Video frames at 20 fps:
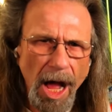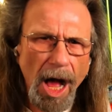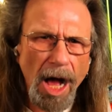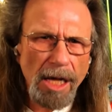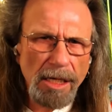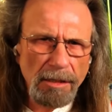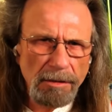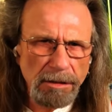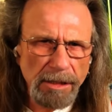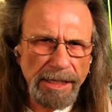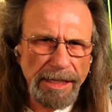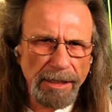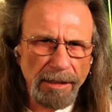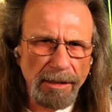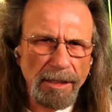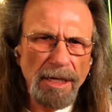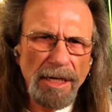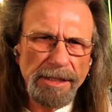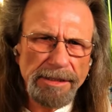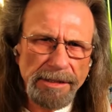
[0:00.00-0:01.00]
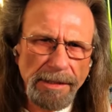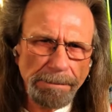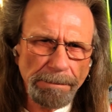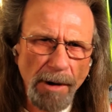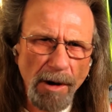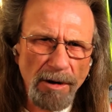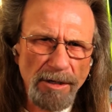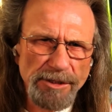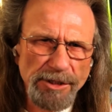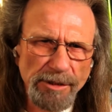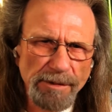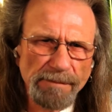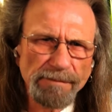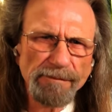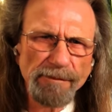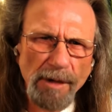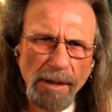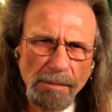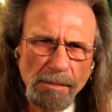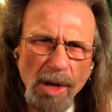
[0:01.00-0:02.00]
a clear departure
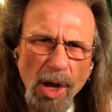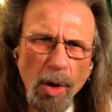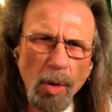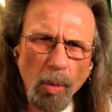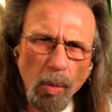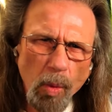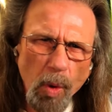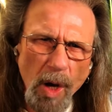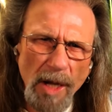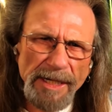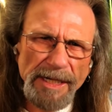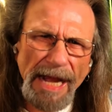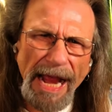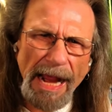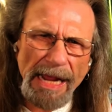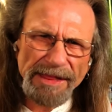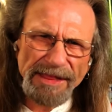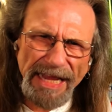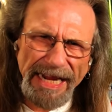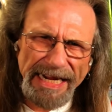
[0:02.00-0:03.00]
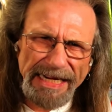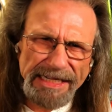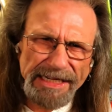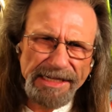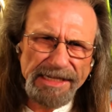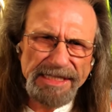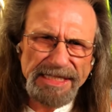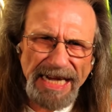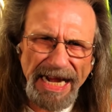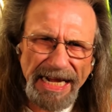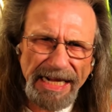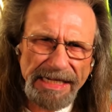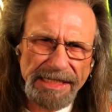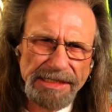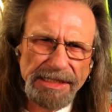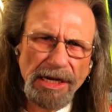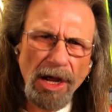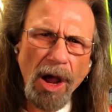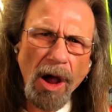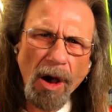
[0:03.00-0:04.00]
from what they had
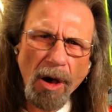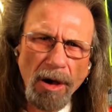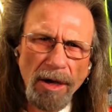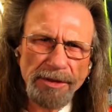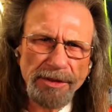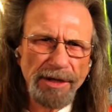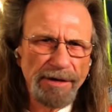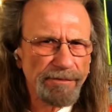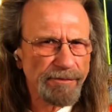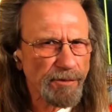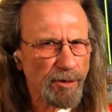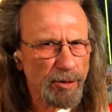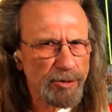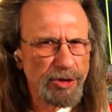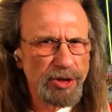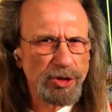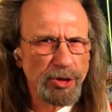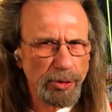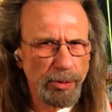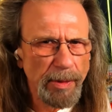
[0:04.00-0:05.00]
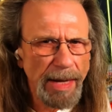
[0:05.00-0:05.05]
attained on their first two